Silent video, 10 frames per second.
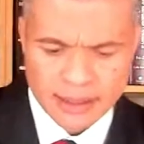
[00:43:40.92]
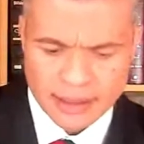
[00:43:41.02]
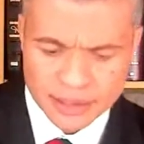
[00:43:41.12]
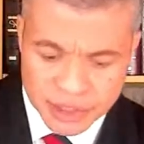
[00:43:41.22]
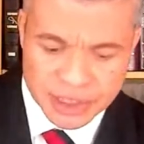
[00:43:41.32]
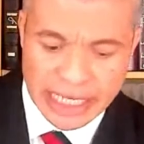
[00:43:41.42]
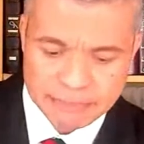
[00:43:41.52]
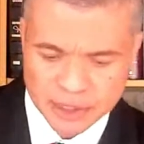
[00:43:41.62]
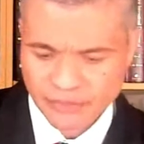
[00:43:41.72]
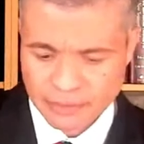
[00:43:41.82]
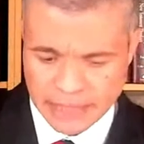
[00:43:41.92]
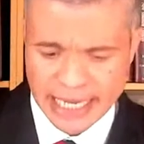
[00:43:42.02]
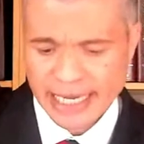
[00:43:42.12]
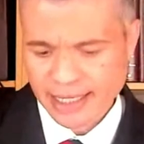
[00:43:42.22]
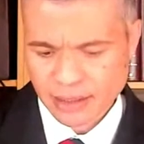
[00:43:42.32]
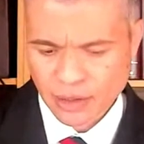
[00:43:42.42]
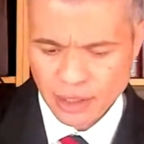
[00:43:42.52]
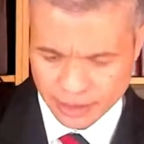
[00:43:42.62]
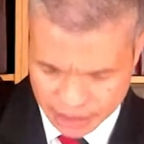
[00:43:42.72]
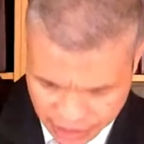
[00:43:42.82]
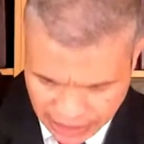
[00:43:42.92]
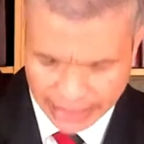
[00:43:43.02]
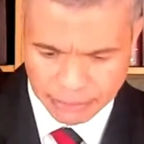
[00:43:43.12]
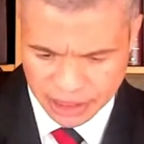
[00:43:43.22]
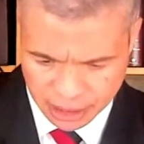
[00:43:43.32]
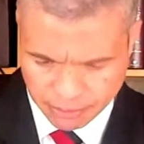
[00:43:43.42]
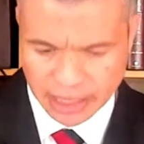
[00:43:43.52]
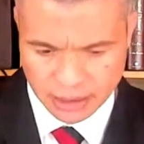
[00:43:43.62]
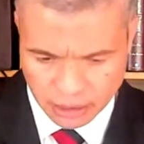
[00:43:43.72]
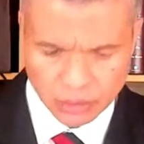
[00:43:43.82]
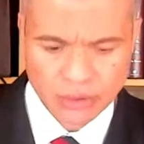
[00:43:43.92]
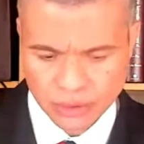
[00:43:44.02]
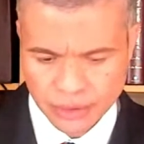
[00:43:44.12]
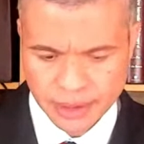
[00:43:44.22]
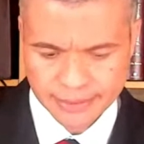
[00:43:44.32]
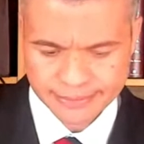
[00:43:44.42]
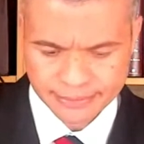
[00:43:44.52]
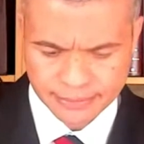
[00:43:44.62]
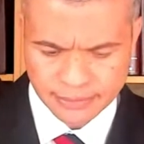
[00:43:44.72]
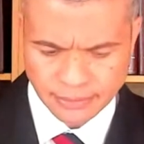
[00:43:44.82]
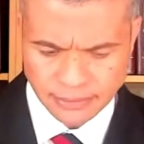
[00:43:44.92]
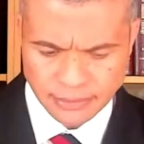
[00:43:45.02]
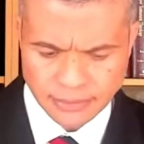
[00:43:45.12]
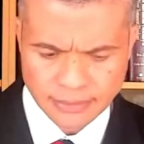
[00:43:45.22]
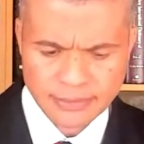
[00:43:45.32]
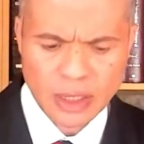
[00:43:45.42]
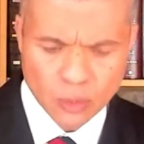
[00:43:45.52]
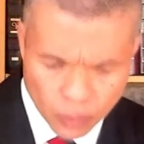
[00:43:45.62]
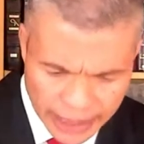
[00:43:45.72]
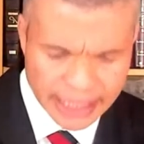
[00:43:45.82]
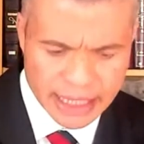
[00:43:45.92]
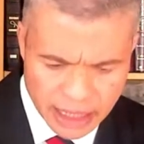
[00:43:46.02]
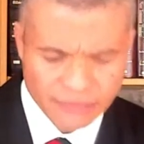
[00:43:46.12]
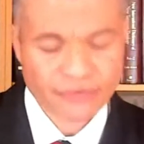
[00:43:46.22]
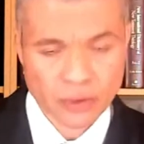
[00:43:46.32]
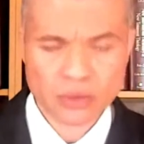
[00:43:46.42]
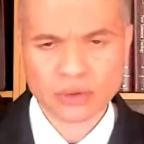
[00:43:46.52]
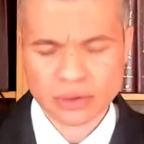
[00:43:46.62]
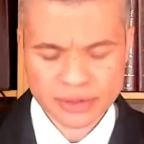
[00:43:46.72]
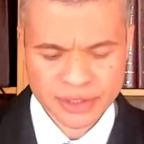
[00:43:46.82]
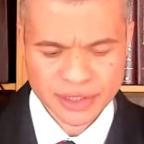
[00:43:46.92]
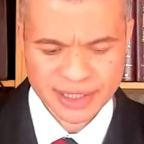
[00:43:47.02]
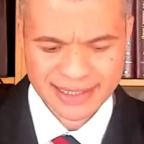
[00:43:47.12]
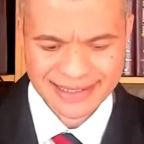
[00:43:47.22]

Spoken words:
The steps of a man are established by the Lord. When he falls,